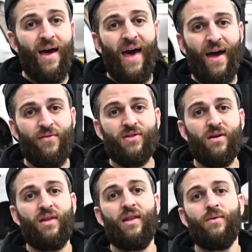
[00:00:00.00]
Every
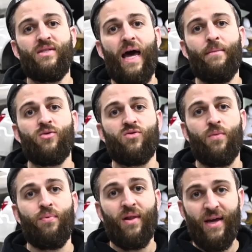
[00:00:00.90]
single thing that was damaged was
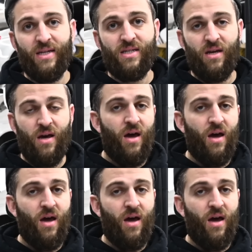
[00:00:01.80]
replaced.